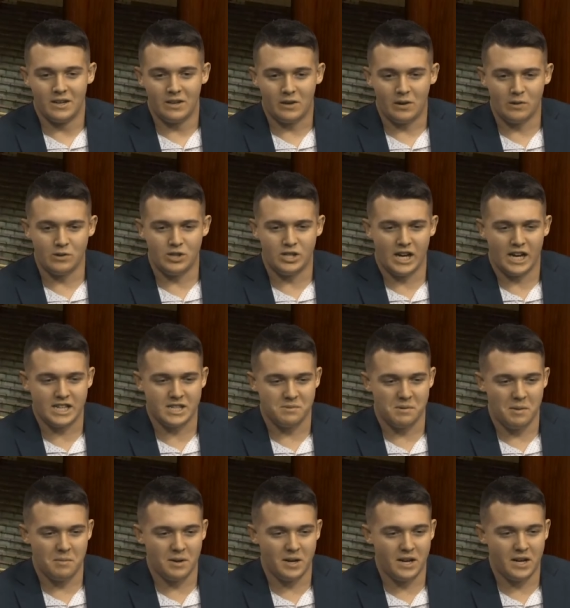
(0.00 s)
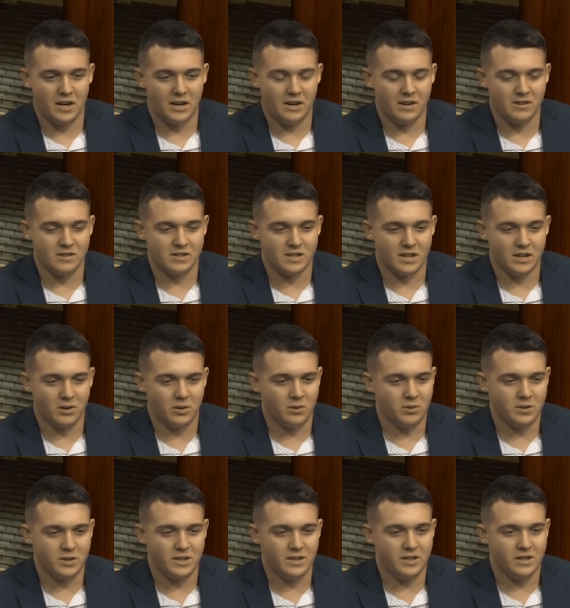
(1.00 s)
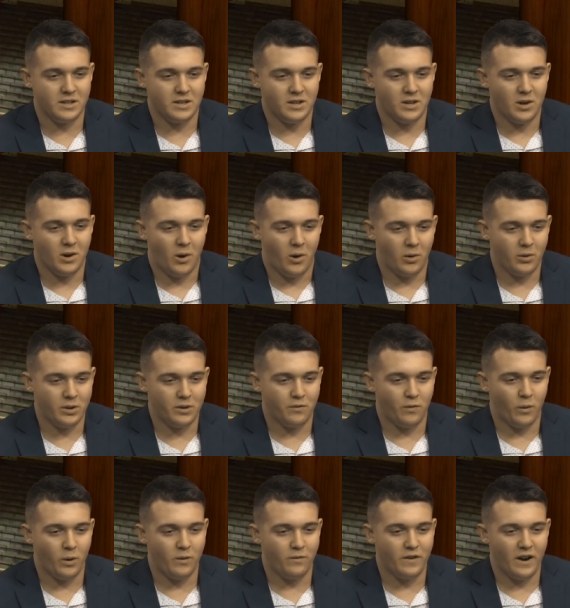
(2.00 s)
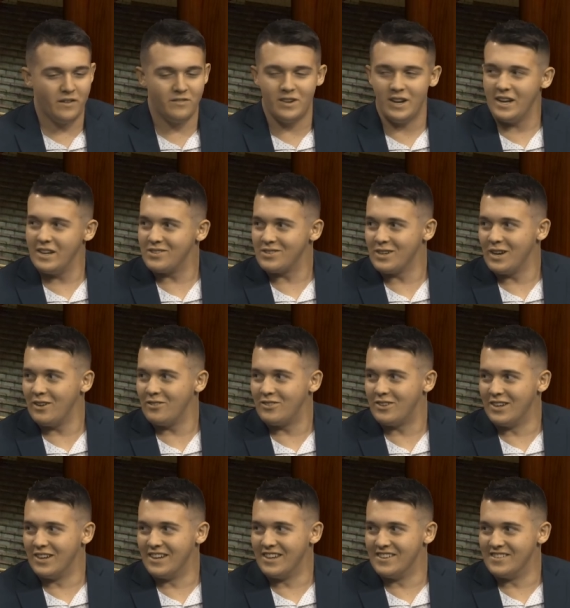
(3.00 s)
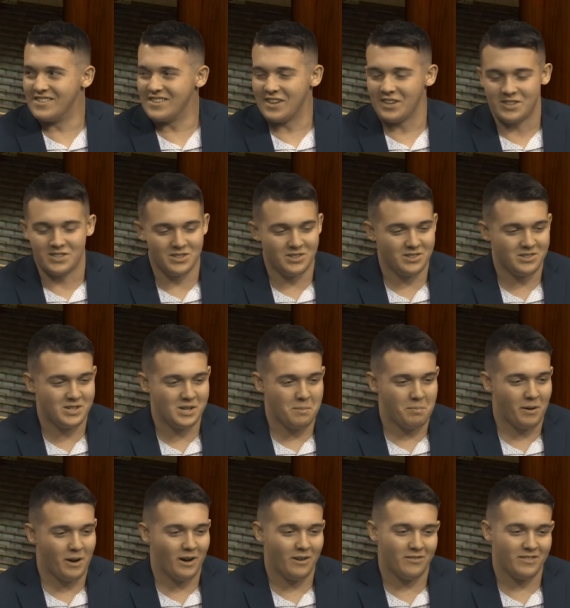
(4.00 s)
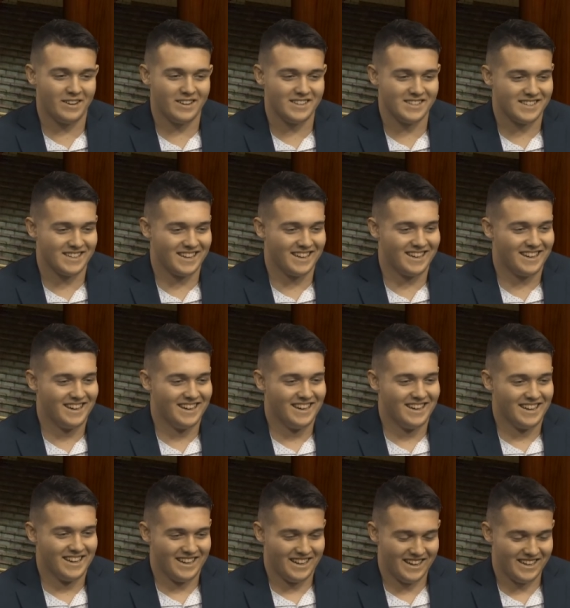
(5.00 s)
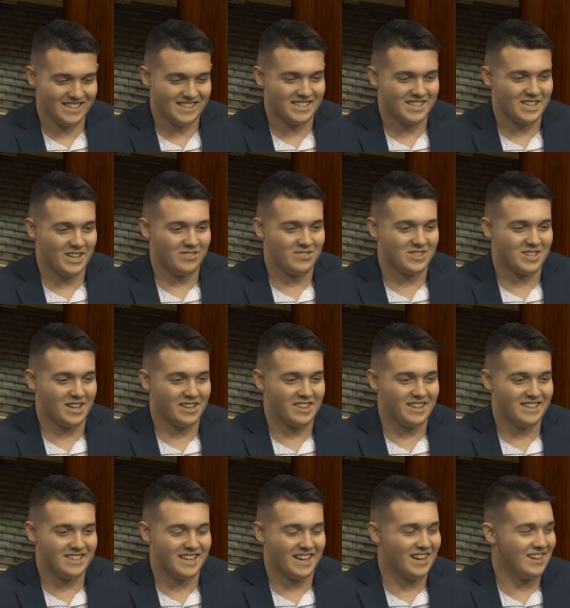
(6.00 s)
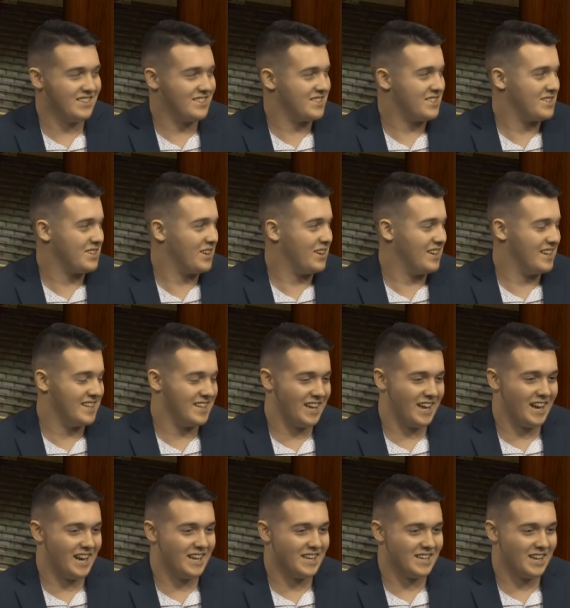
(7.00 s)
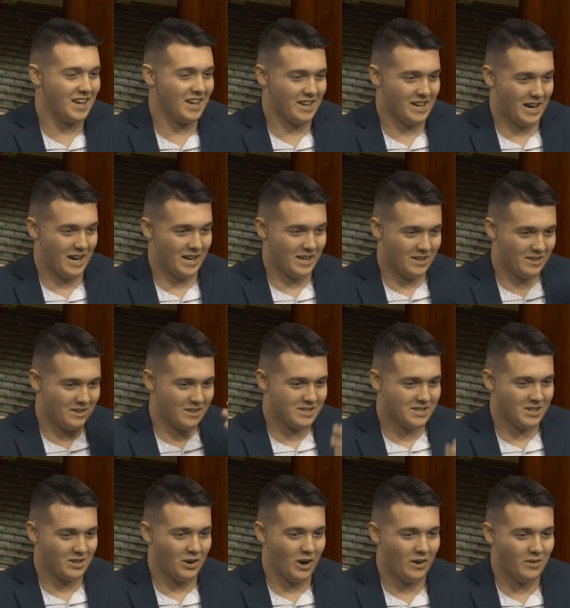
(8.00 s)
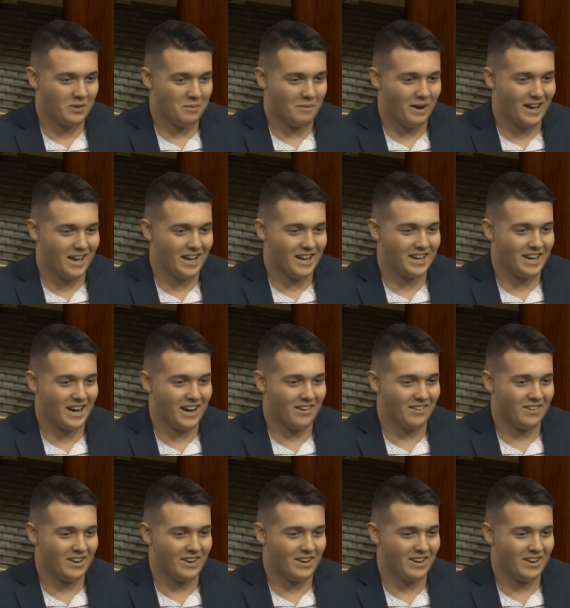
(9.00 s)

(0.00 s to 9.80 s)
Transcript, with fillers: Coach Jackson i have been in here, and he was like, "Only, only 45 days left," and he was like, yeah. "Till tip off," and I was like. I was like, Sam's got that down. So, it, yeah. and it, it kind of is engraved in my head now.